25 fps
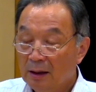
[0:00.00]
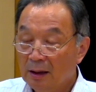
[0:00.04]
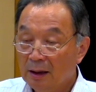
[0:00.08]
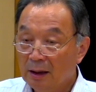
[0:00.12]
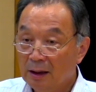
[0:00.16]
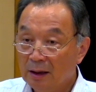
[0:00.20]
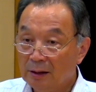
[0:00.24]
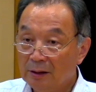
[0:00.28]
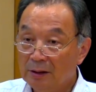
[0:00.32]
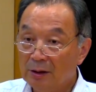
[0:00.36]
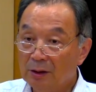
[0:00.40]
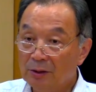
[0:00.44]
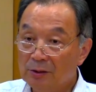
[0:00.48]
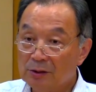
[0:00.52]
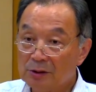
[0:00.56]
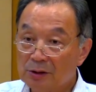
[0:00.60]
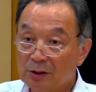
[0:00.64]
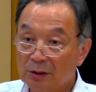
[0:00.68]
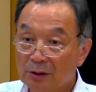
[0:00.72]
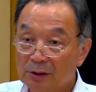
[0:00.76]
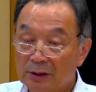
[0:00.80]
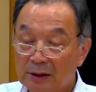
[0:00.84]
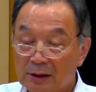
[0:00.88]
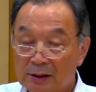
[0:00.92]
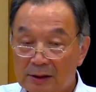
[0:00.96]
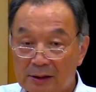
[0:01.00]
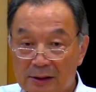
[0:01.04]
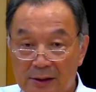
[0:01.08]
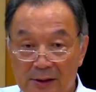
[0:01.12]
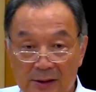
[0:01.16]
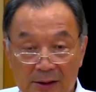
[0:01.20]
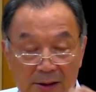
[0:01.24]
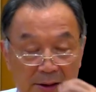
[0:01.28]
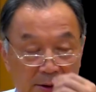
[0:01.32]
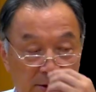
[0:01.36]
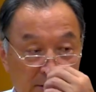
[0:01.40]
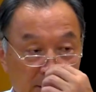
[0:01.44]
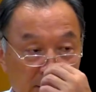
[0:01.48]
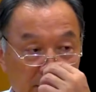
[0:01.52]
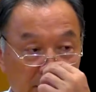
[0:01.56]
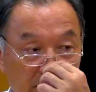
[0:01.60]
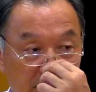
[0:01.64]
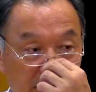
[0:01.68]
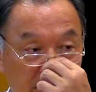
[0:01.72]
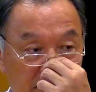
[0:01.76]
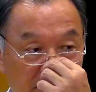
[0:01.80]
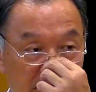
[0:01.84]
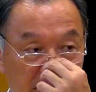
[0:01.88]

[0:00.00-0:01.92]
And also that's another